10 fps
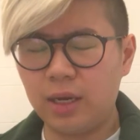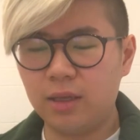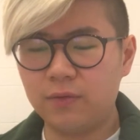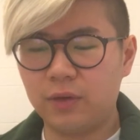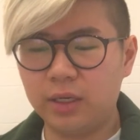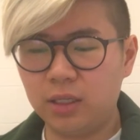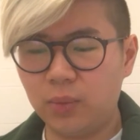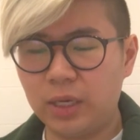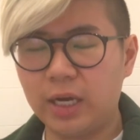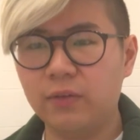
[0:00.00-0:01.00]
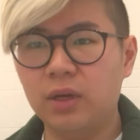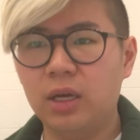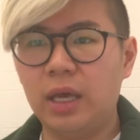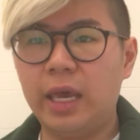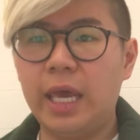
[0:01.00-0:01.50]
And then finally we have
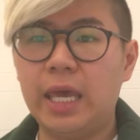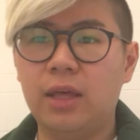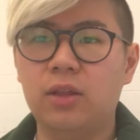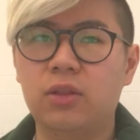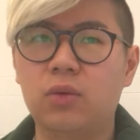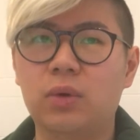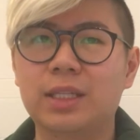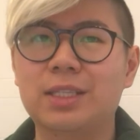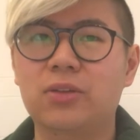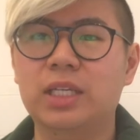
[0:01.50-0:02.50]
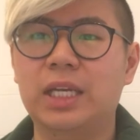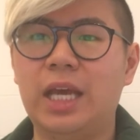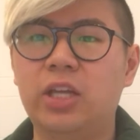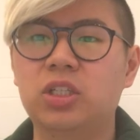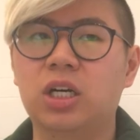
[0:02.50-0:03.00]
the one that sounds like an
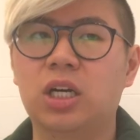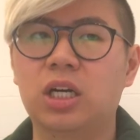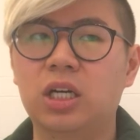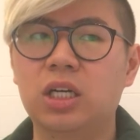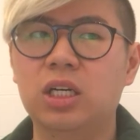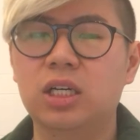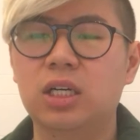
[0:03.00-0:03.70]
H, huh?